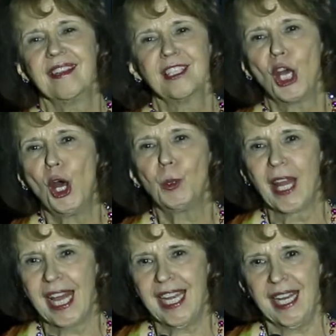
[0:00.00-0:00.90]
and
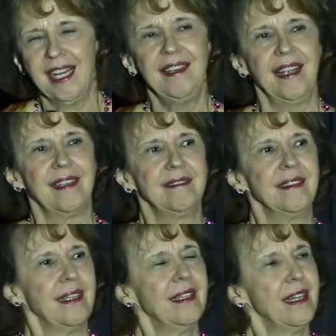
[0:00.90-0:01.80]
collating and
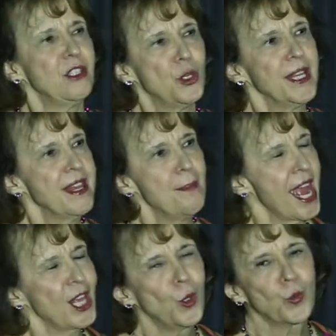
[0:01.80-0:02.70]
doing the
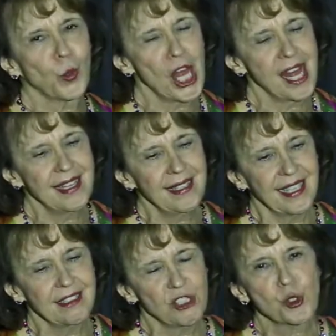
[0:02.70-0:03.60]
mail run
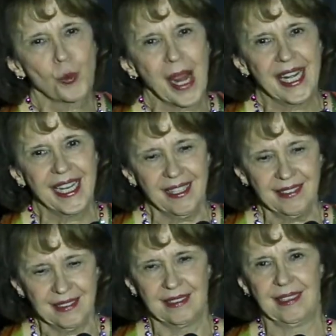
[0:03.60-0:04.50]
and
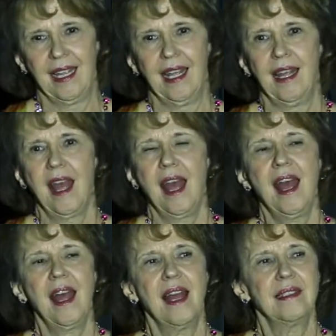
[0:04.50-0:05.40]
shredding.
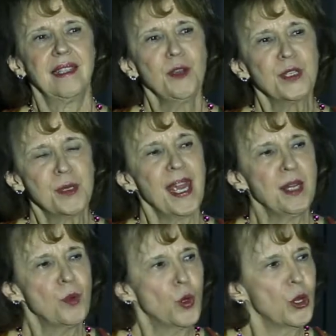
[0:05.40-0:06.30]
He was
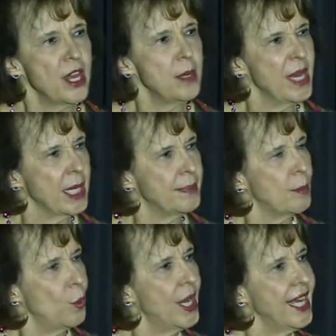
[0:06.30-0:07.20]
paid more than
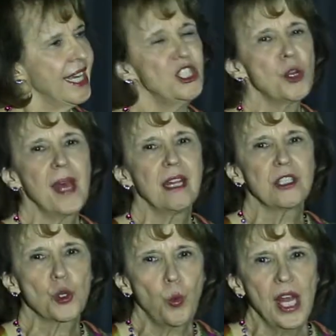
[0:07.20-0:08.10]
minimum wage,
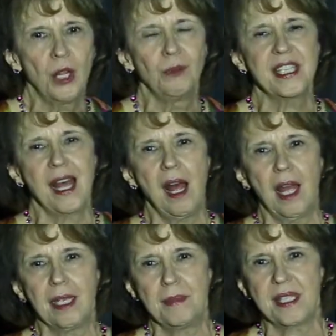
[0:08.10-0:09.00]
about 12
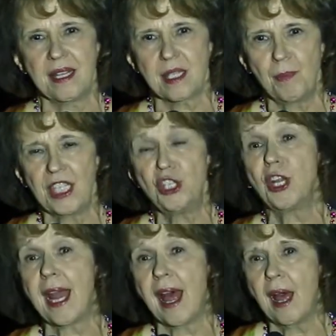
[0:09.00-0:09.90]
times as much
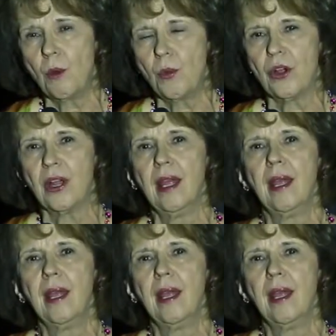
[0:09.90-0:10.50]
an hour